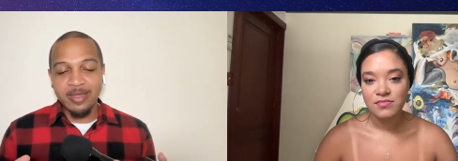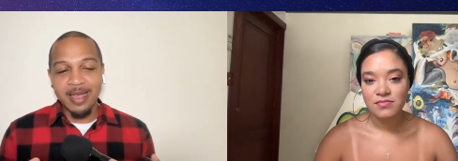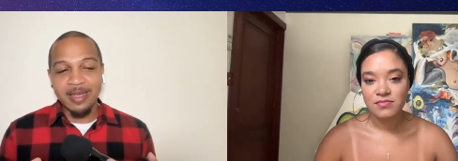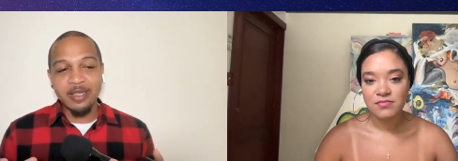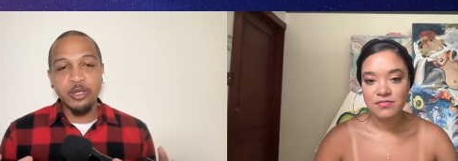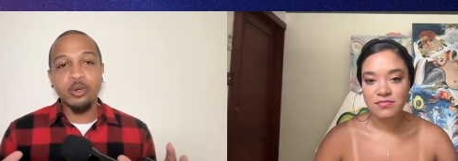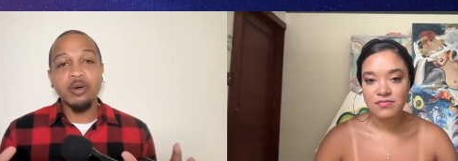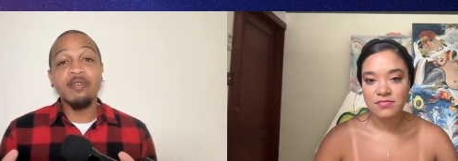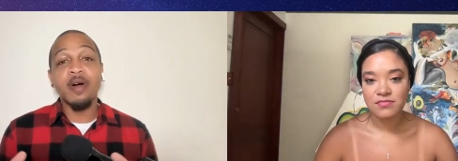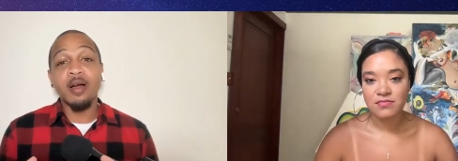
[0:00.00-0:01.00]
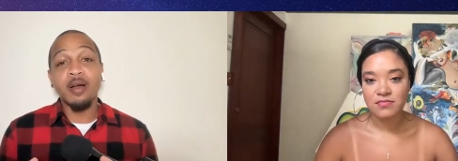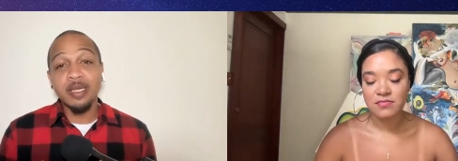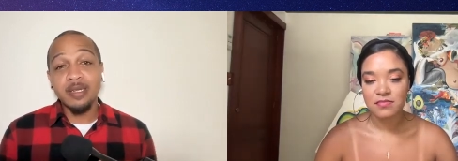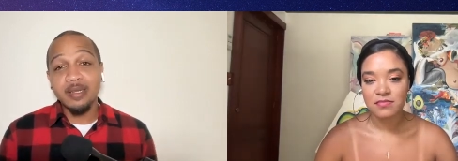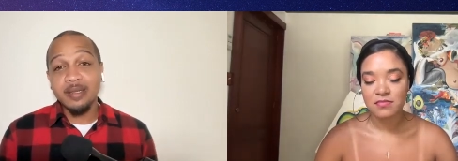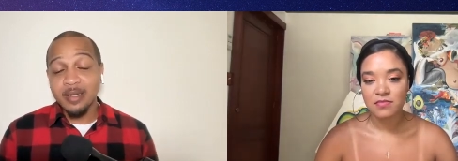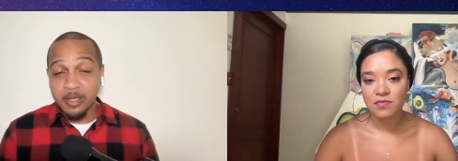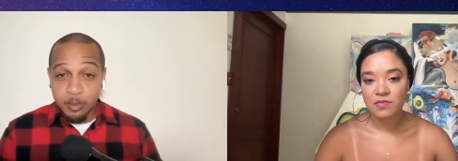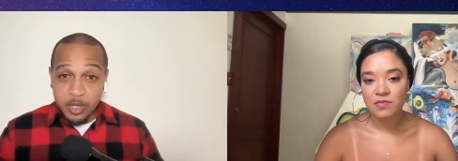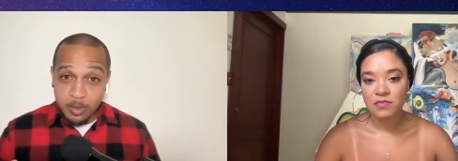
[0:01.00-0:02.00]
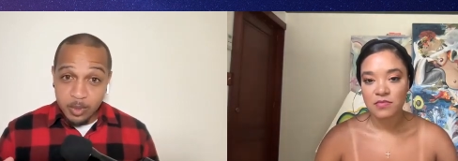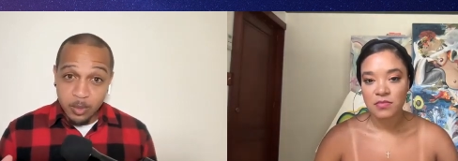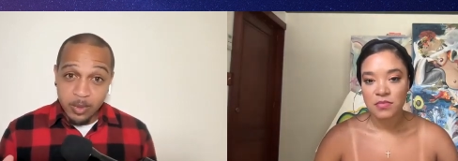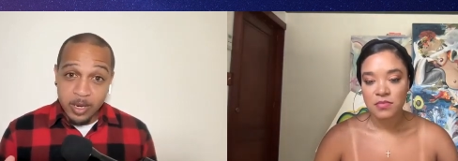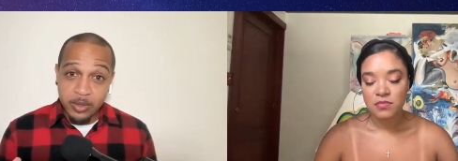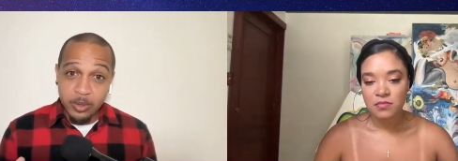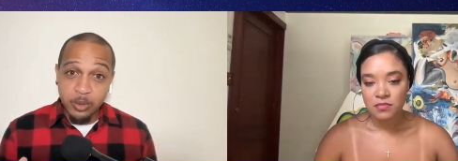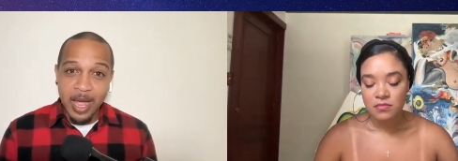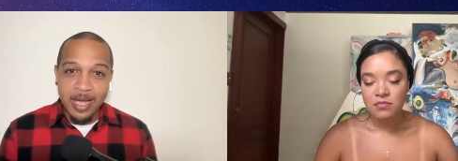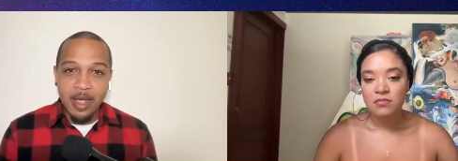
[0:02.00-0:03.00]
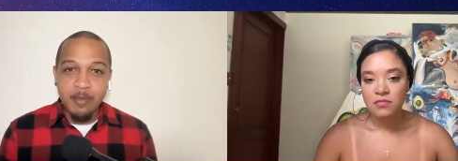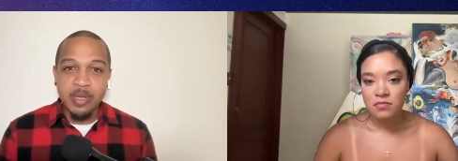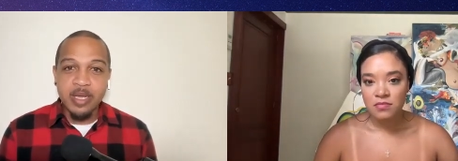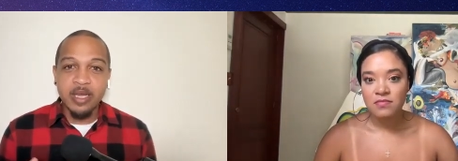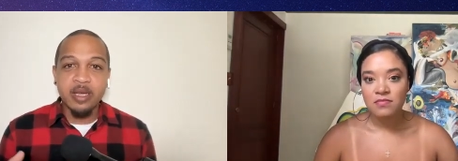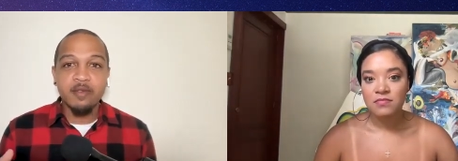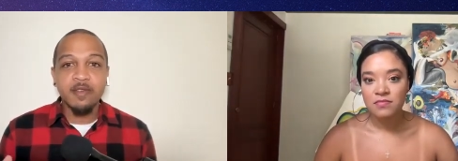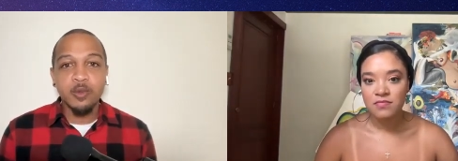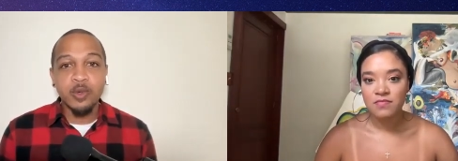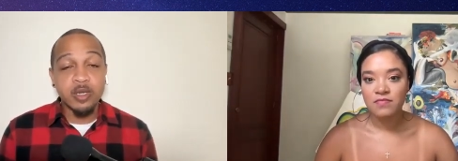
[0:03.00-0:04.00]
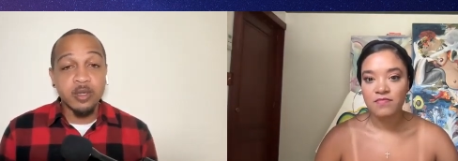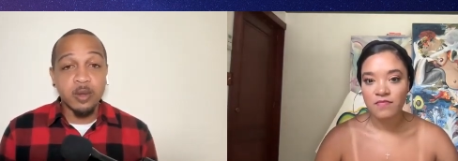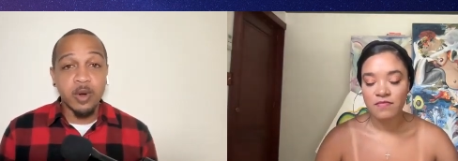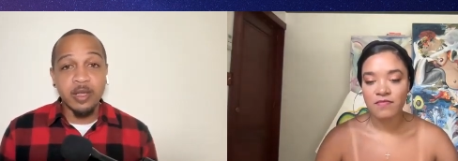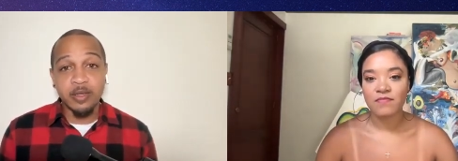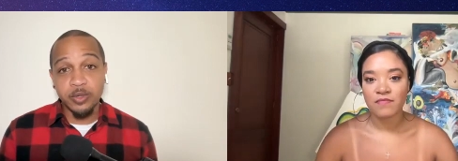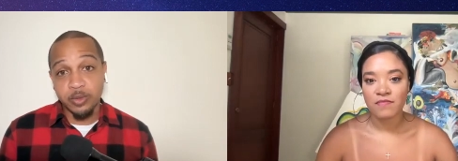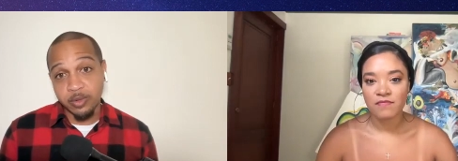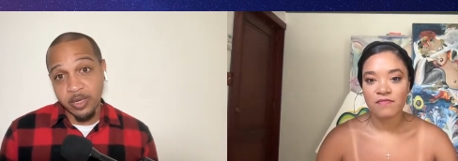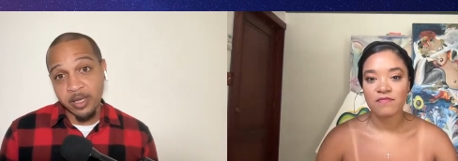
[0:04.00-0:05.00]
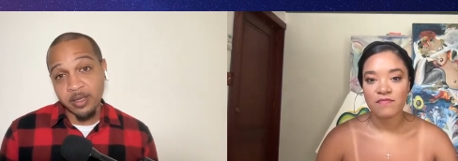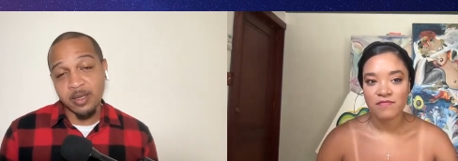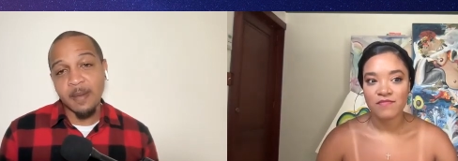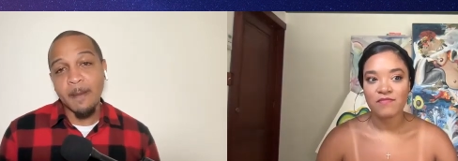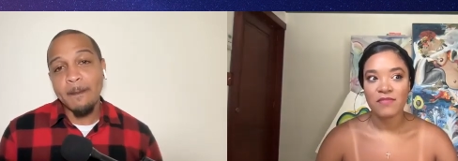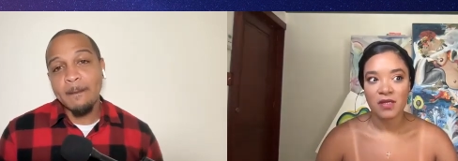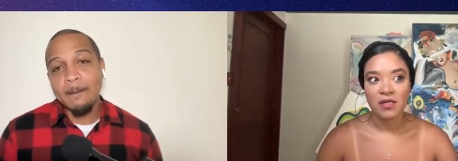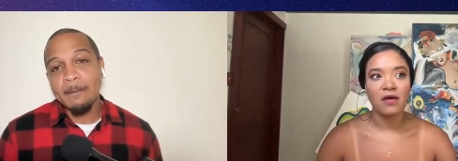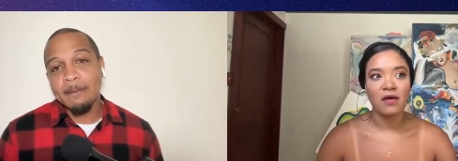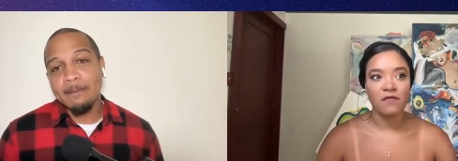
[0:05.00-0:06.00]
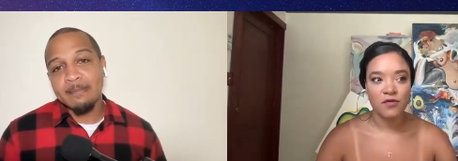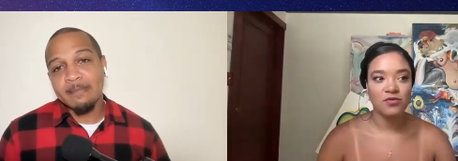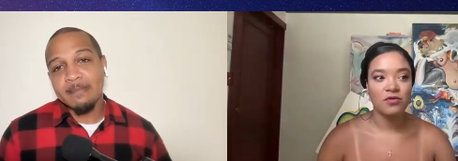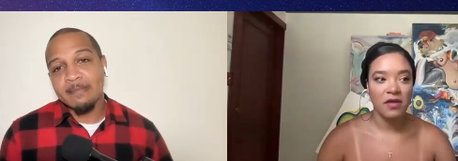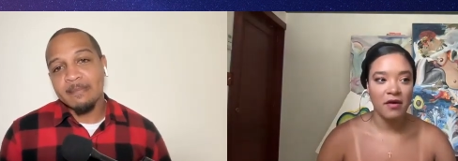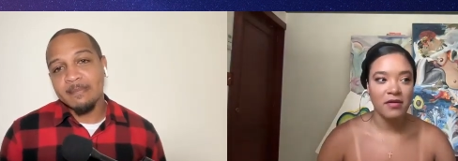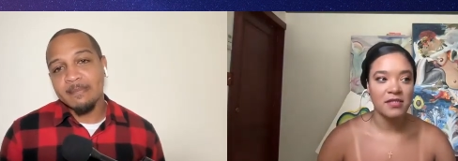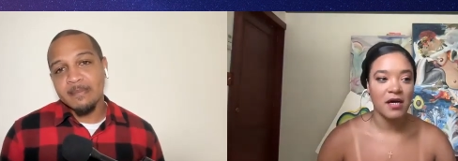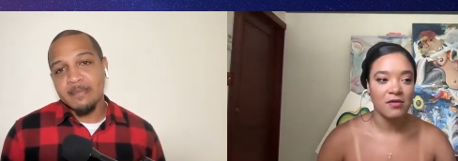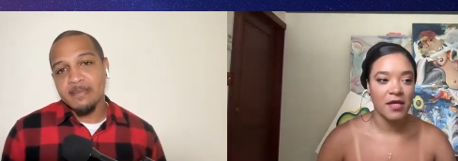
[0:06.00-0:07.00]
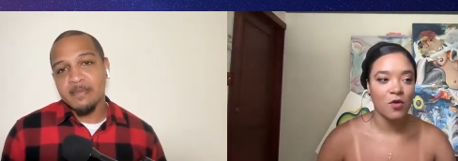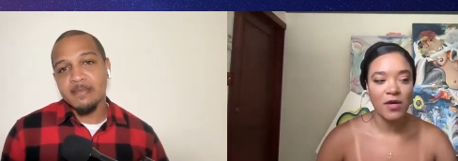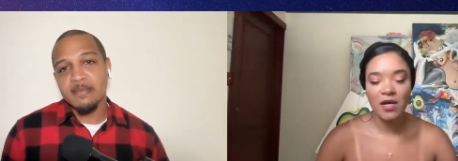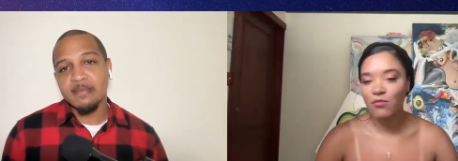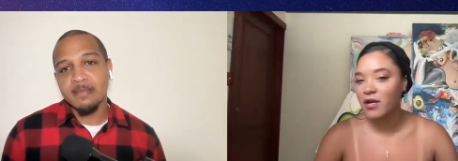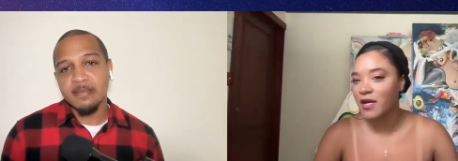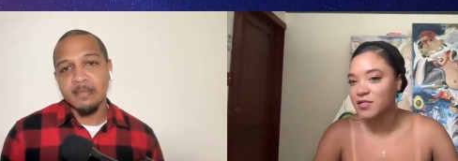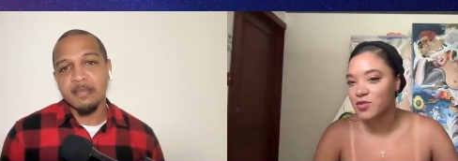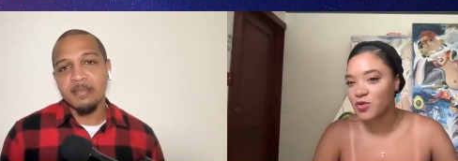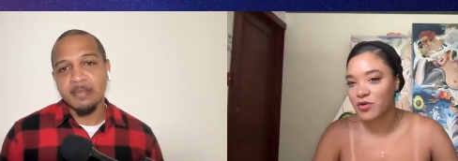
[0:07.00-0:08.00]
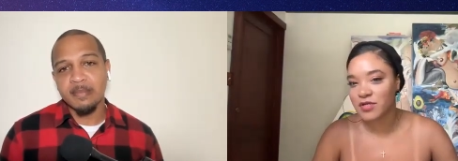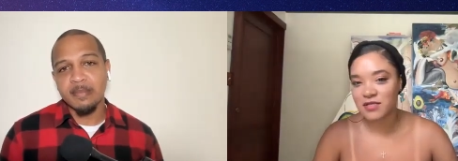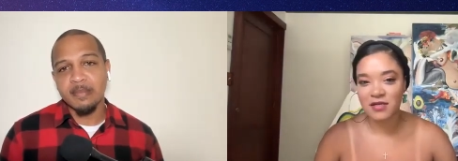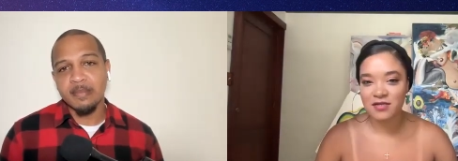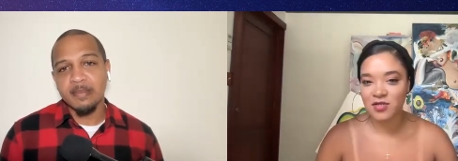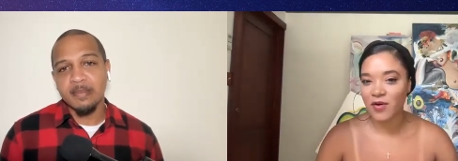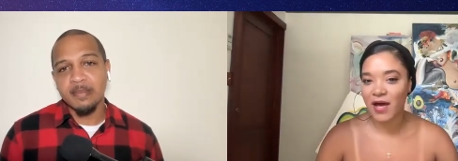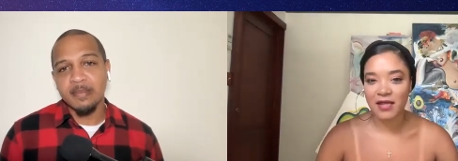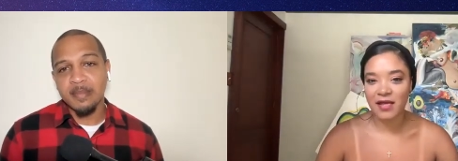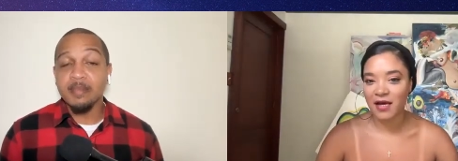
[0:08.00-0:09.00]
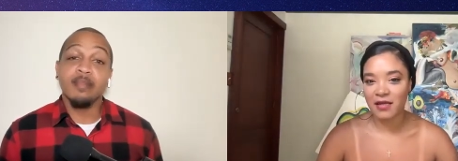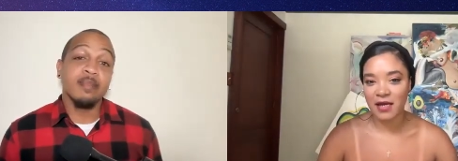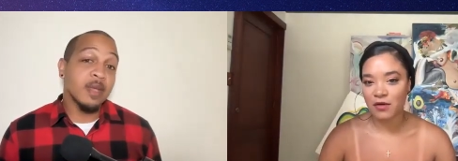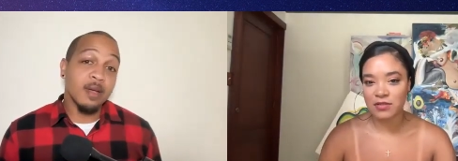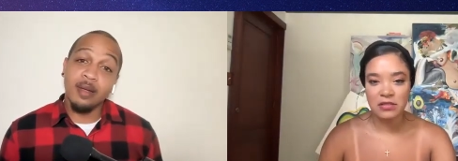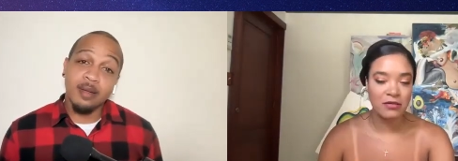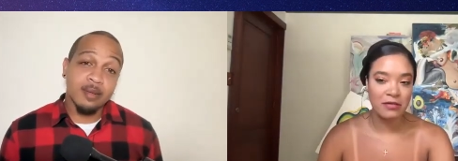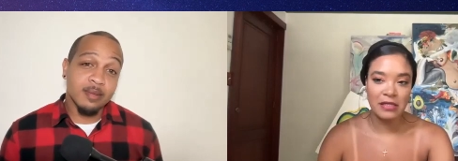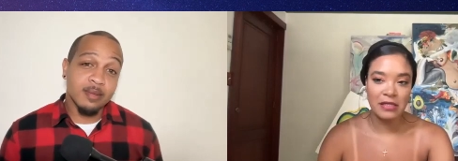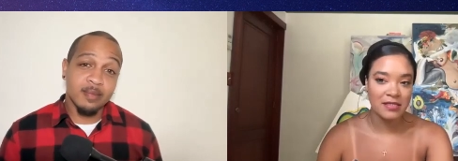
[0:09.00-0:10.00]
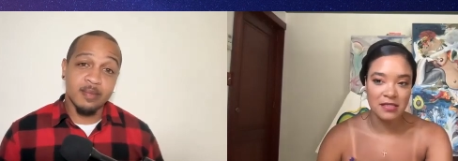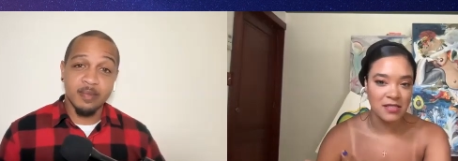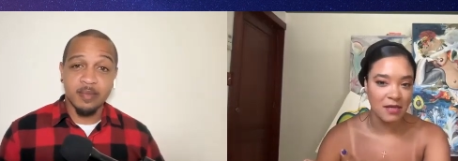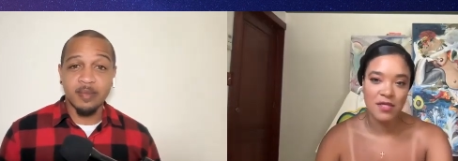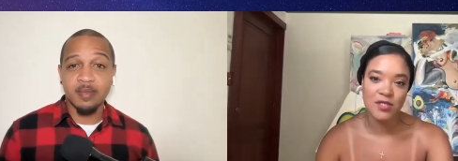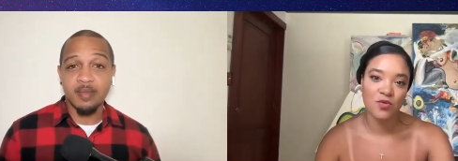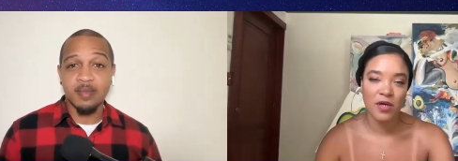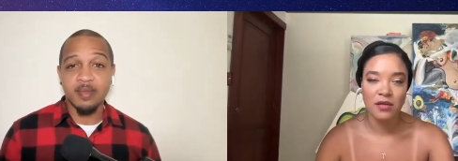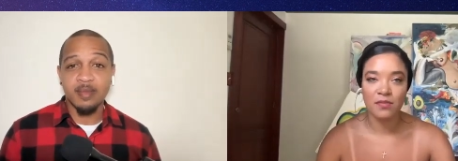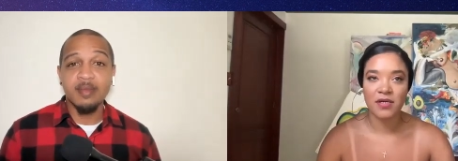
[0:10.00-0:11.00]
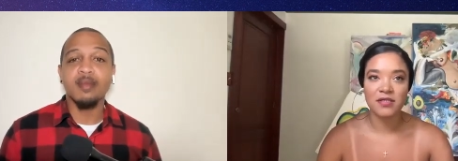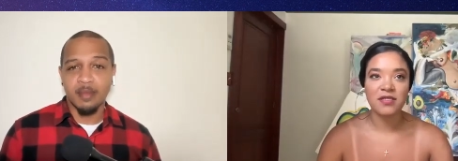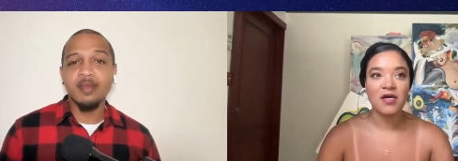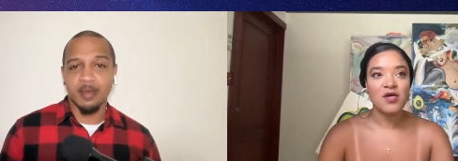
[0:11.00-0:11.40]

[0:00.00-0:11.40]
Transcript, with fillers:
Speaker 1: that your environment and the people around you had a big influence on the way that you create?
Speaker 2: Yeah, for sure, without a doubt. Like one, I'm right next to New York City, so I had that. Like I was literally less than 10 minutes away on the bus.